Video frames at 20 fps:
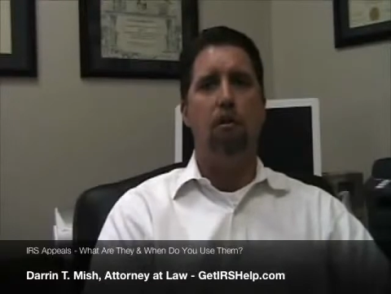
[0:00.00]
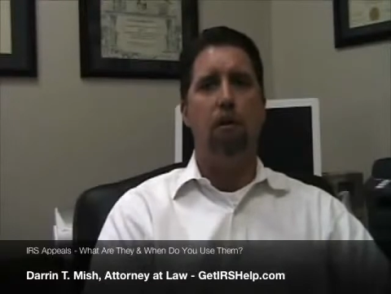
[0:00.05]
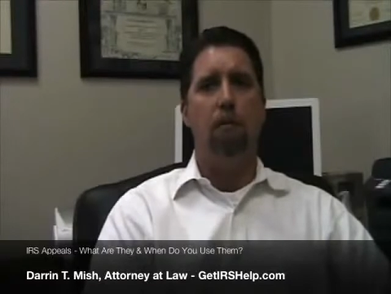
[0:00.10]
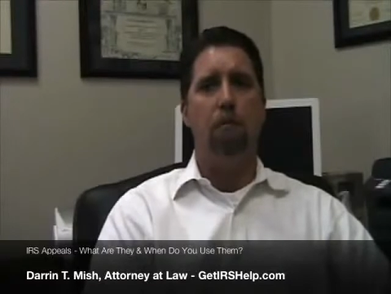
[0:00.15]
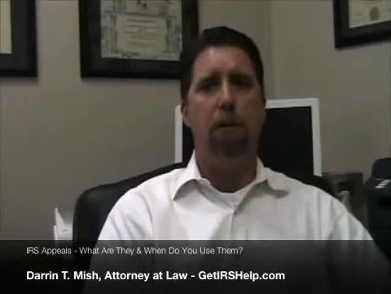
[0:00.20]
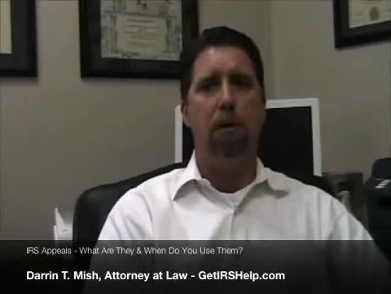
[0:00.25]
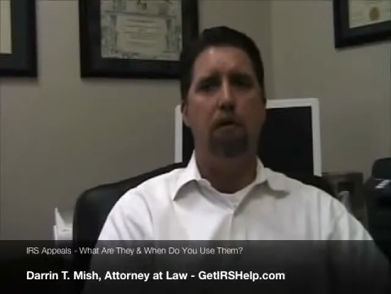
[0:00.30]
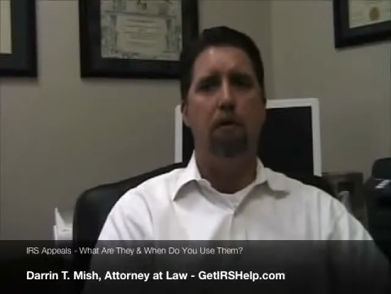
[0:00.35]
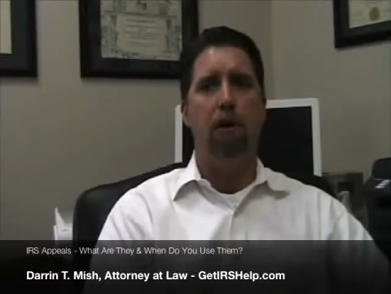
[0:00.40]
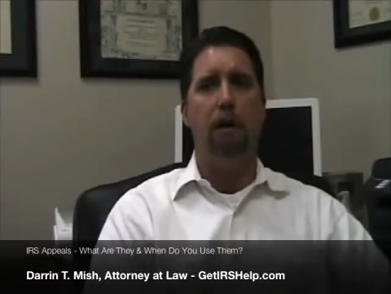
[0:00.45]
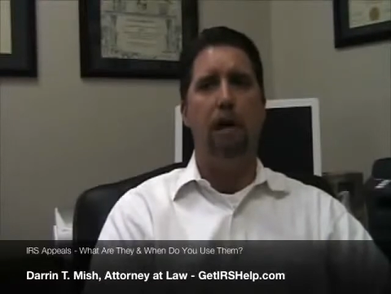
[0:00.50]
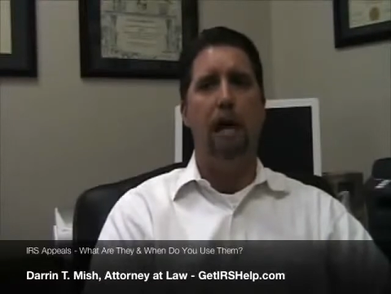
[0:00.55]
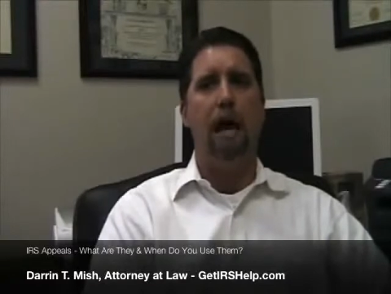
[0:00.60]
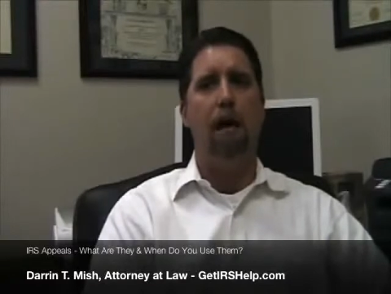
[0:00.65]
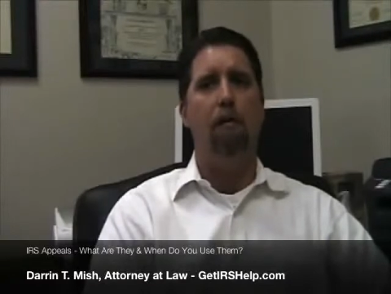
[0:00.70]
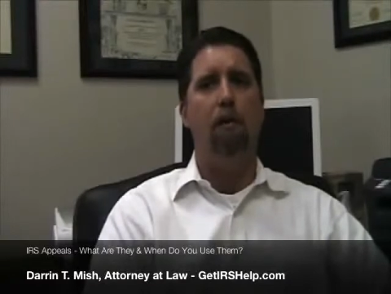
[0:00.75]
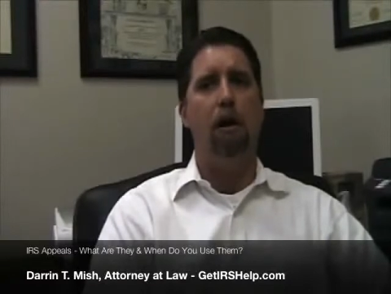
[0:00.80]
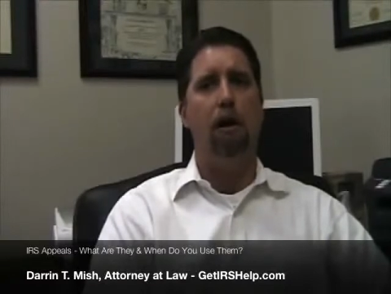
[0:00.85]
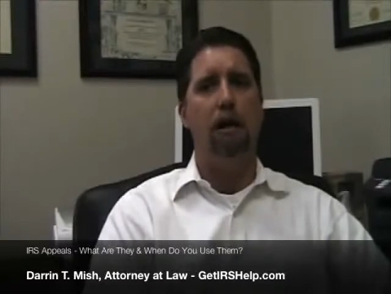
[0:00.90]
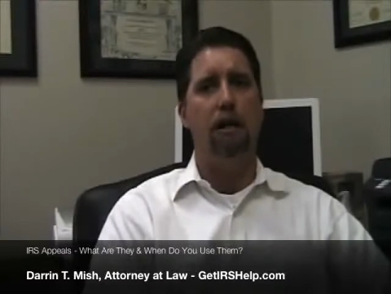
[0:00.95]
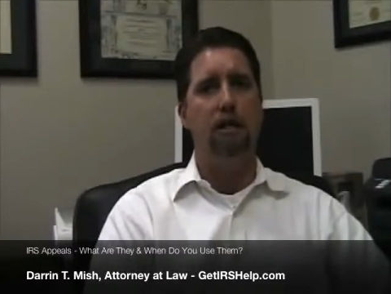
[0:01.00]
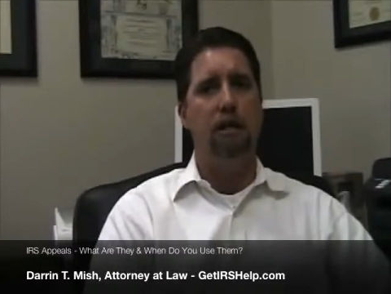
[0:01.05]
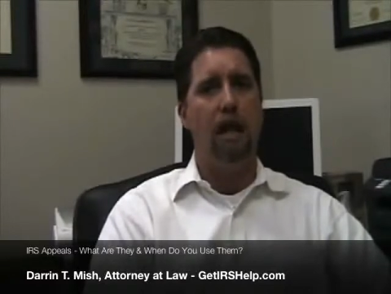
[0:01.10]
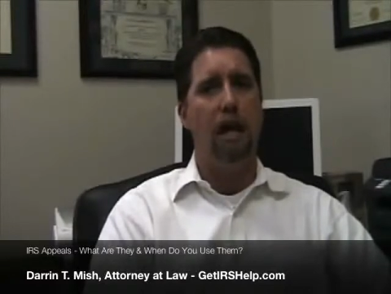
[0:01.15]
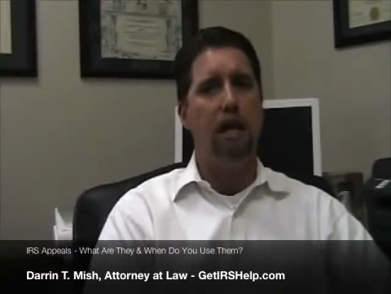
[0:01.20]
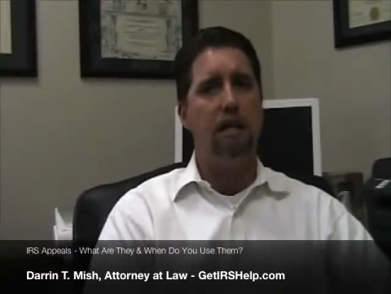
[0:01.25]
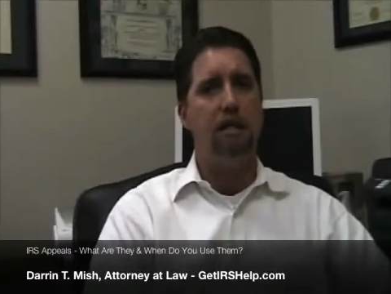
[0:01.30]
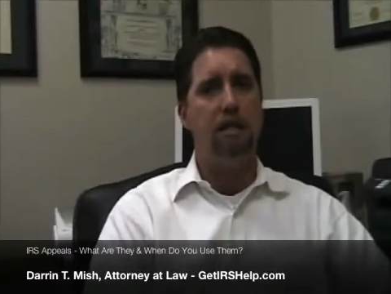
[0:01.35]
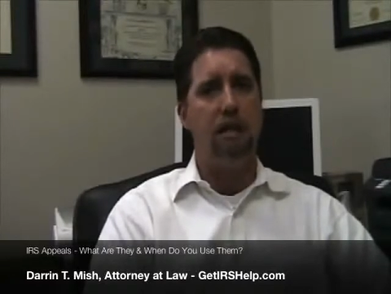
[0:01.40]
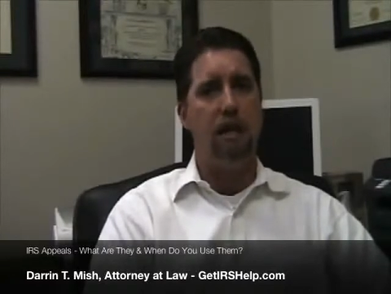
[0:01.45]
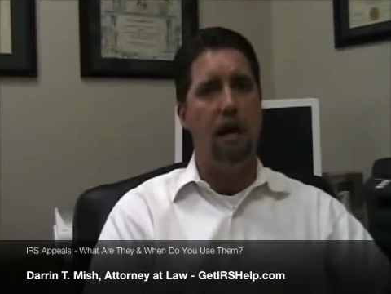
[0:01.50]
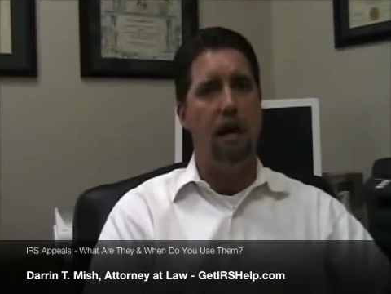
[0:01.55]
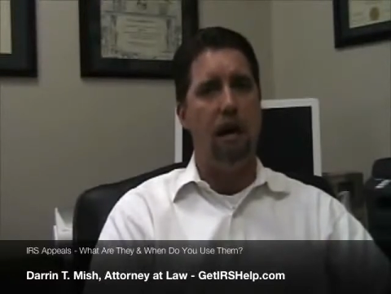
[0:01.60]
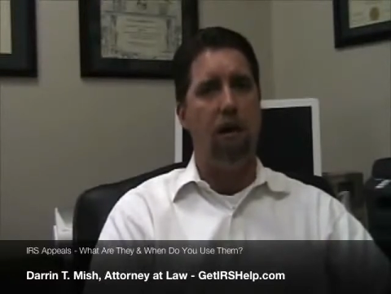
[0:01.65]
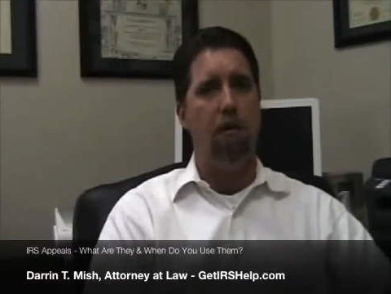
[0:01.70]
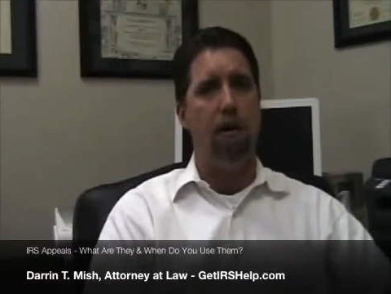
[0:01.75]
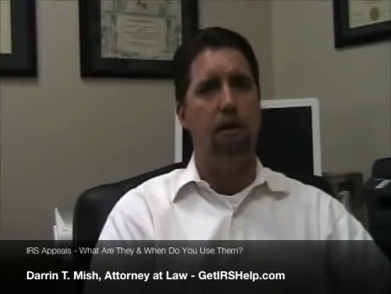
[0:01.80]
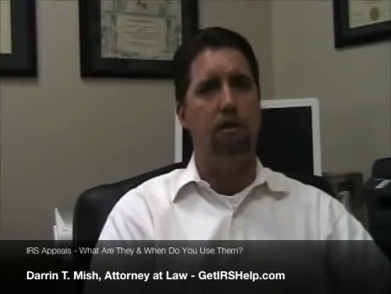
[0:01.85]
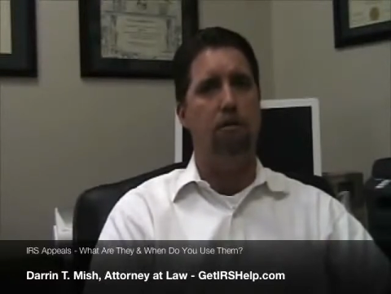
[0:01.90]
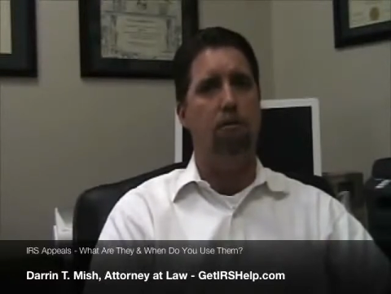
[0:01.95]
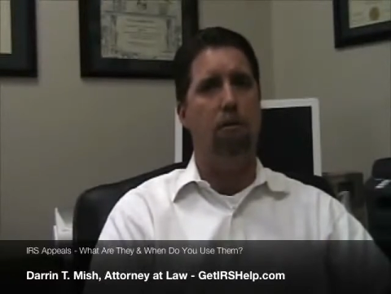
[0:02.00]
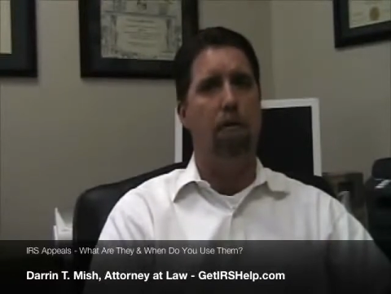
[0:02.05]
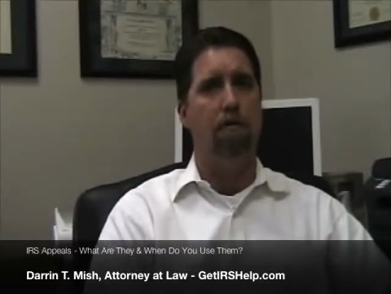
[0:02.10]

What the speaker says: you are appealing and how long it takes the IRS to